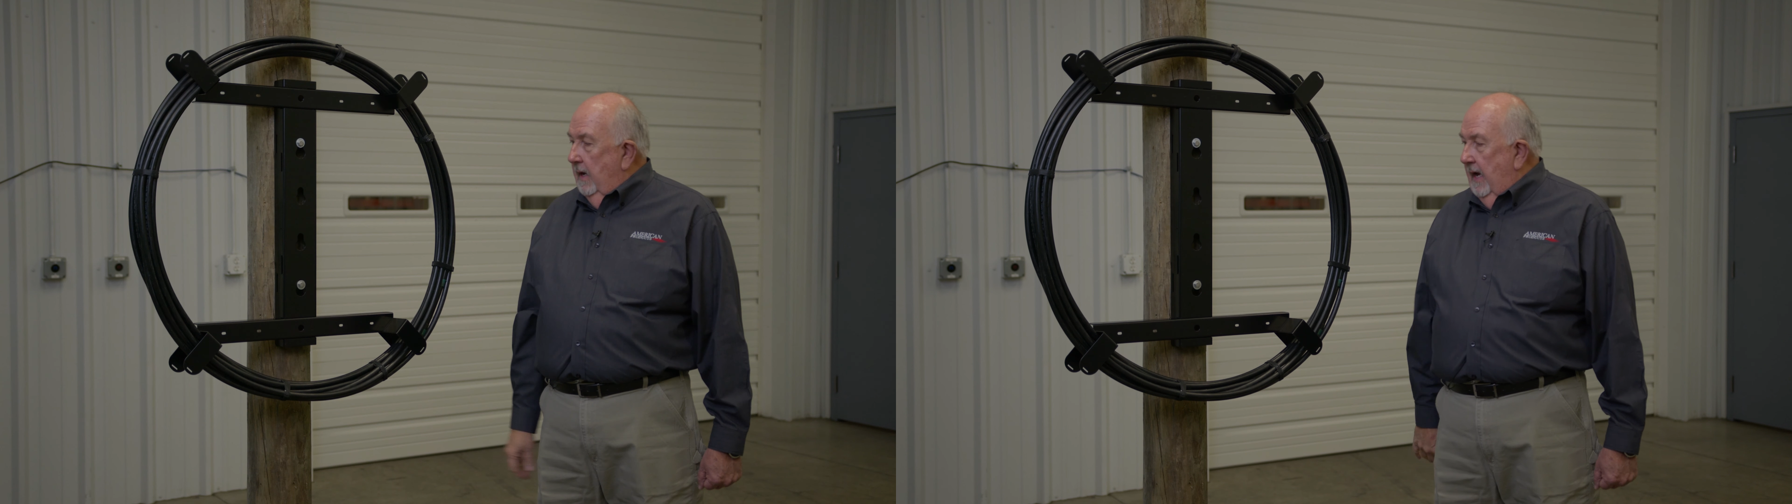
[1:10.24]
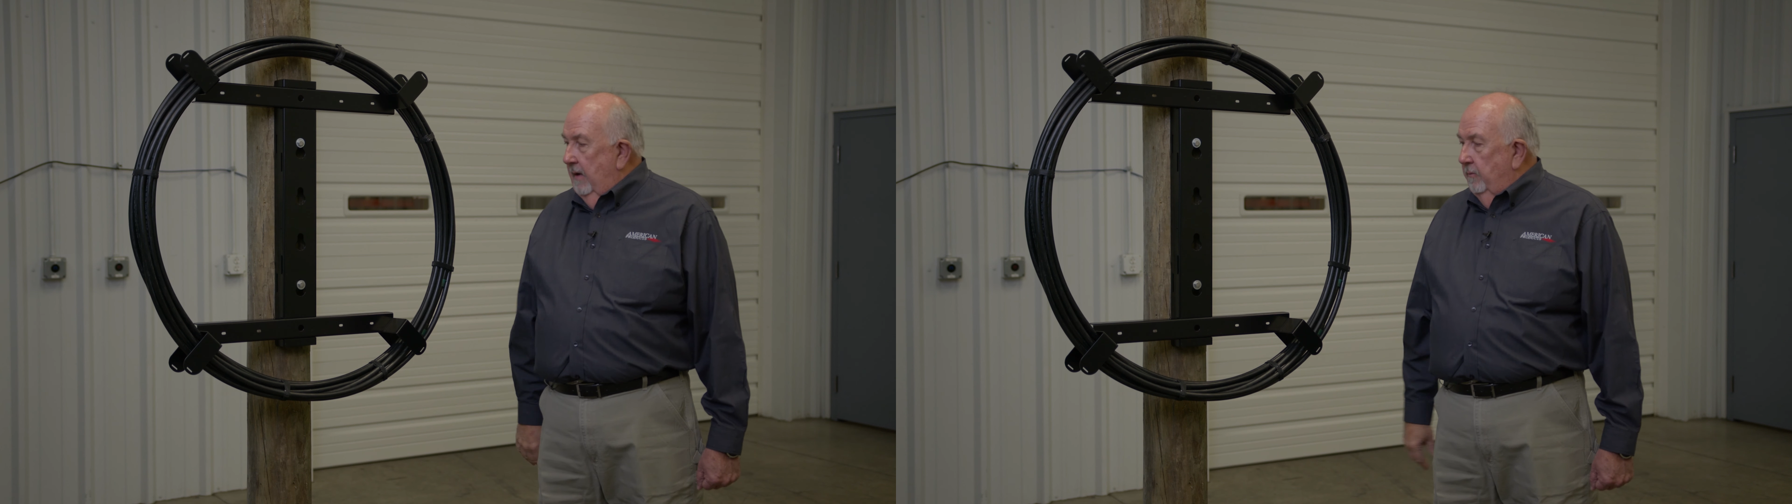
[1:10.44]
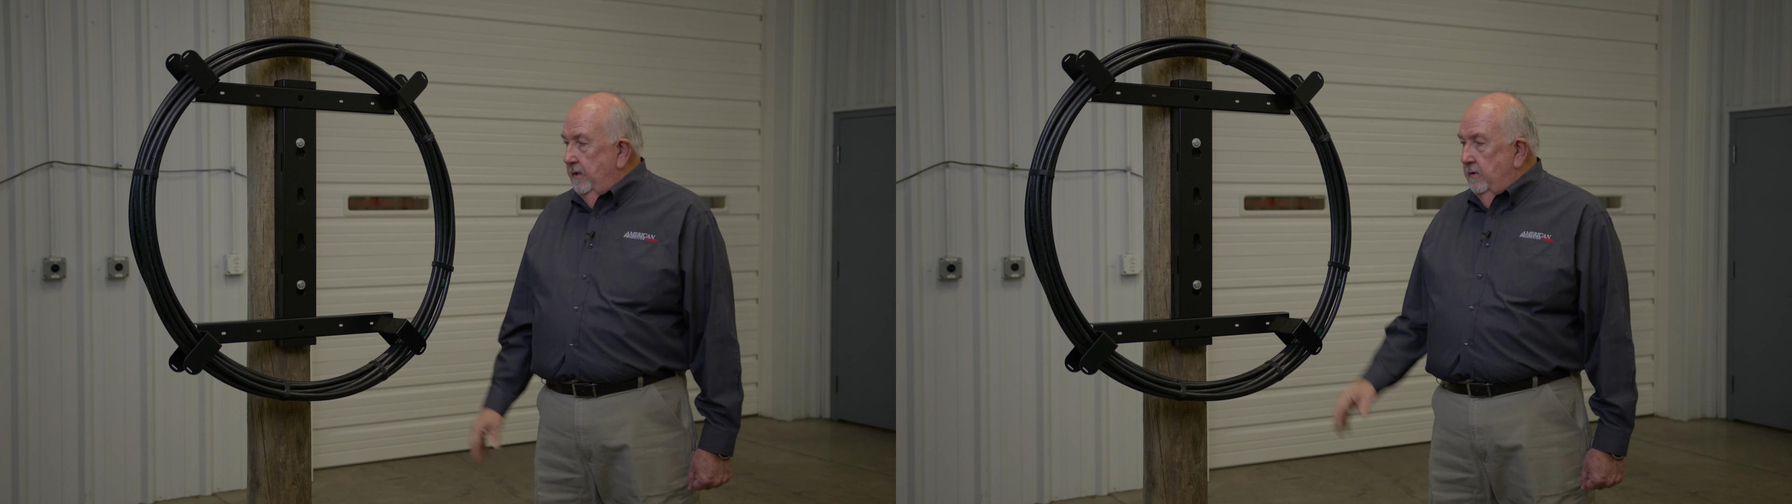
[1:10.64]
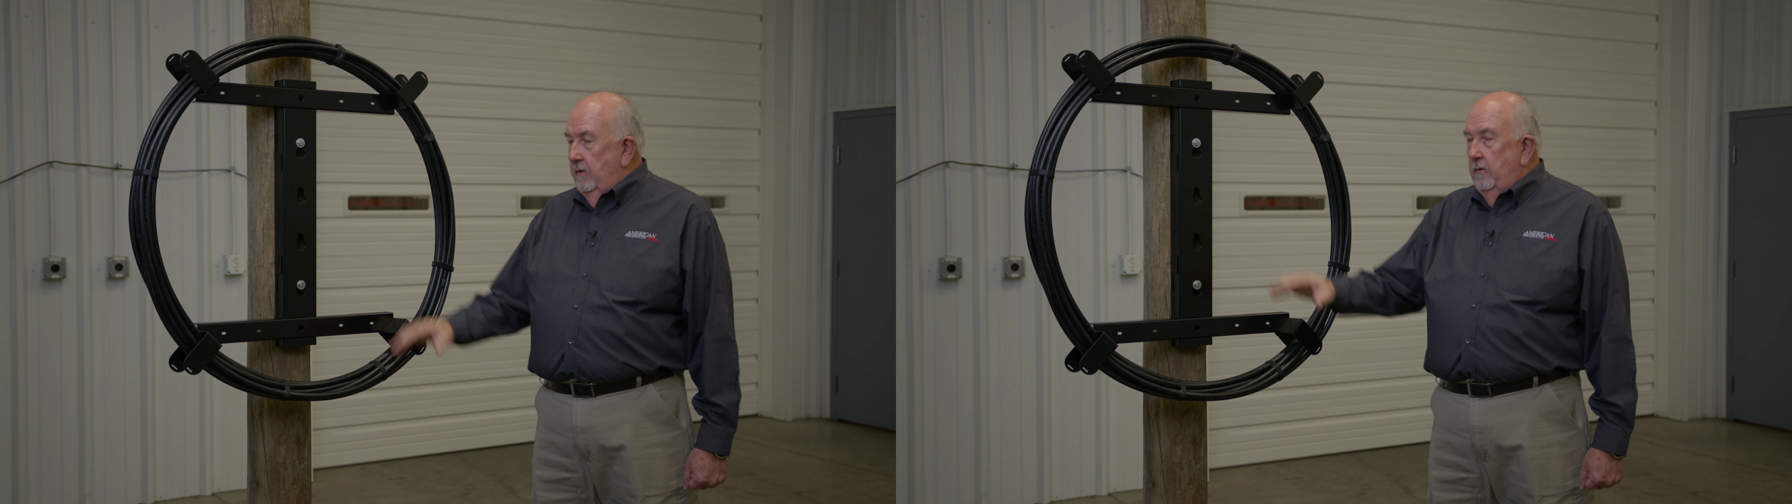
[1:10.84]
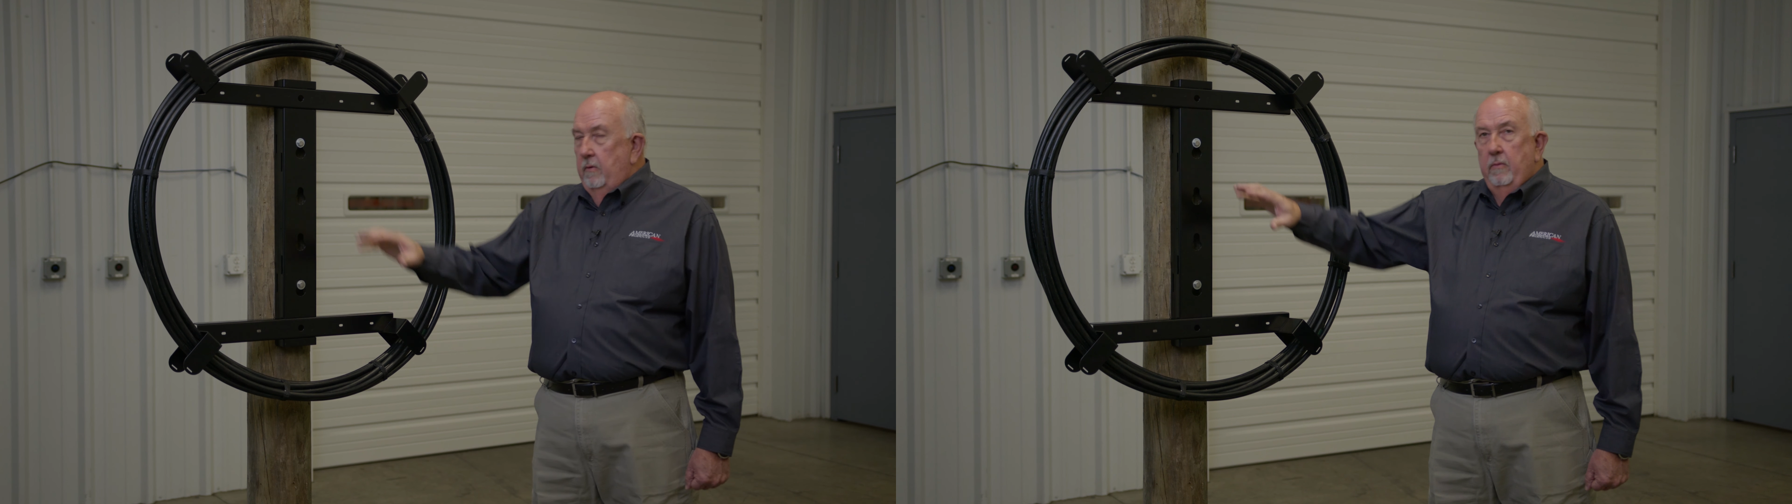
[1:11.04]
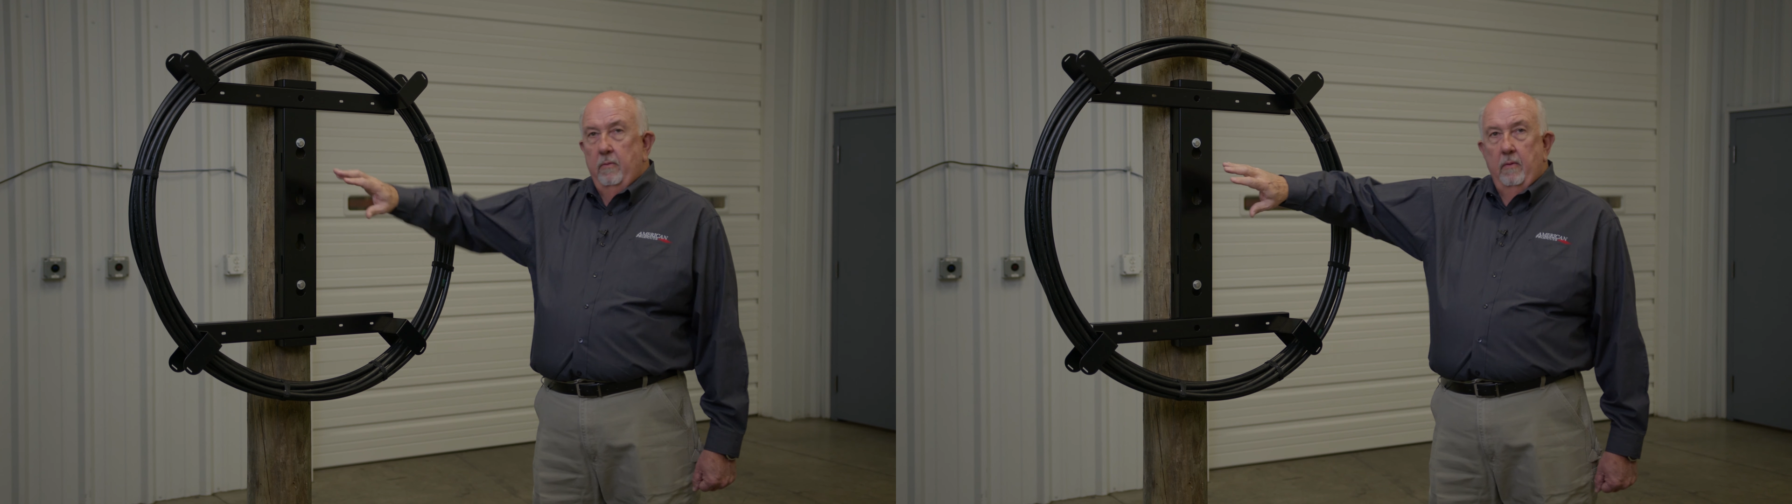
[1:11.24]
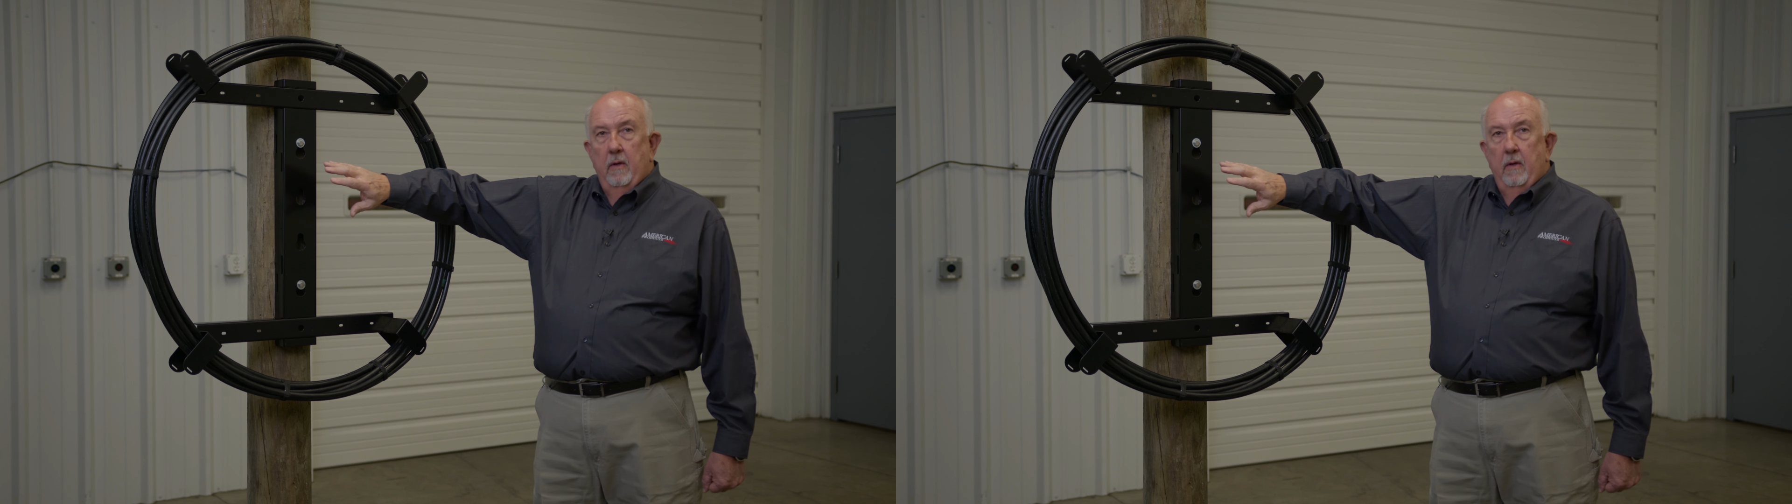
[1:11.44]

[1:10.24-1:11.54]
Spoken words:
And we do